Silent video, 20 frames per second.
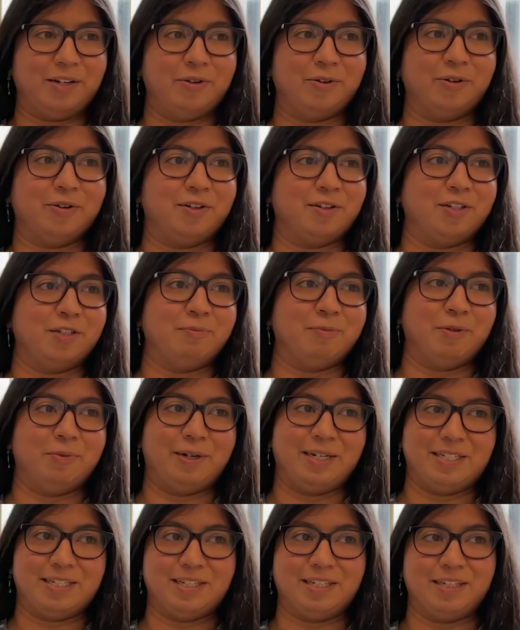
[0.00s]
You're not going to be
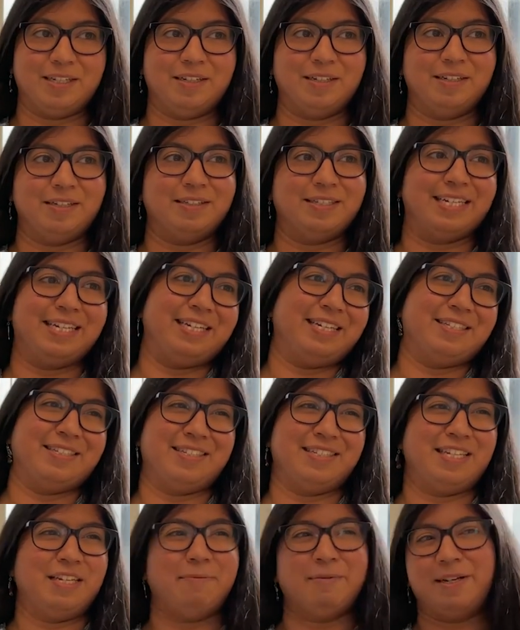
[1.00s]
waiting days
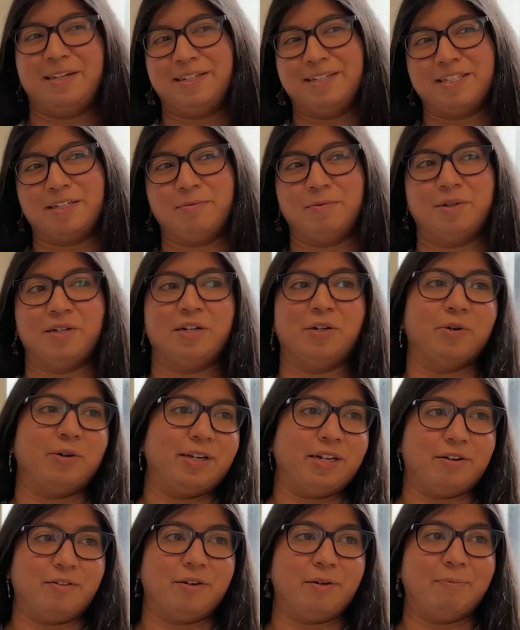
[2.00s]
and emailing someone and not
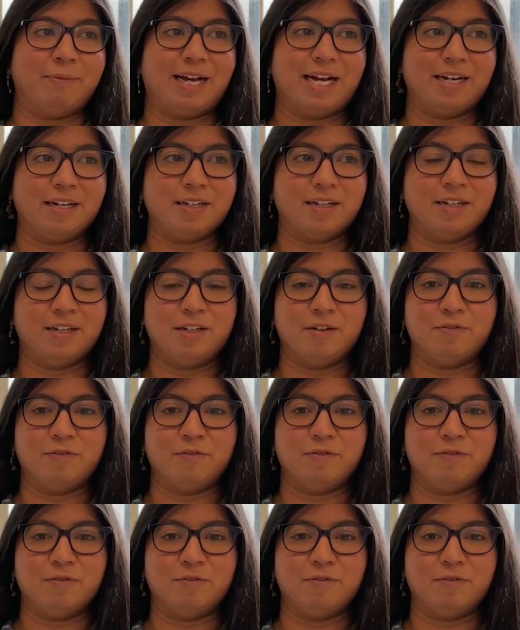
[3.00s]
hearing back.